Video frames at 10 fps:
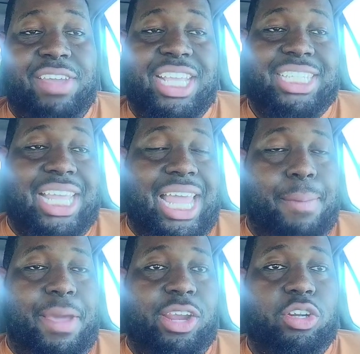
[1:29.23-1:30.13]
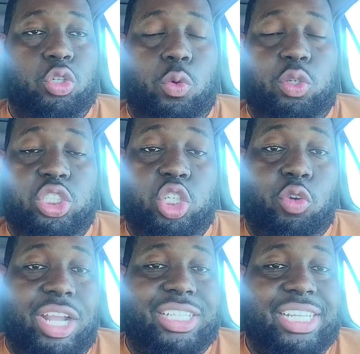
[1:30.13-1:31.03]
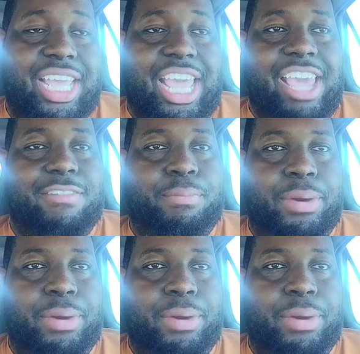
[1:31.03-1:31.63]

Inside linebacker duels is a great thing to have,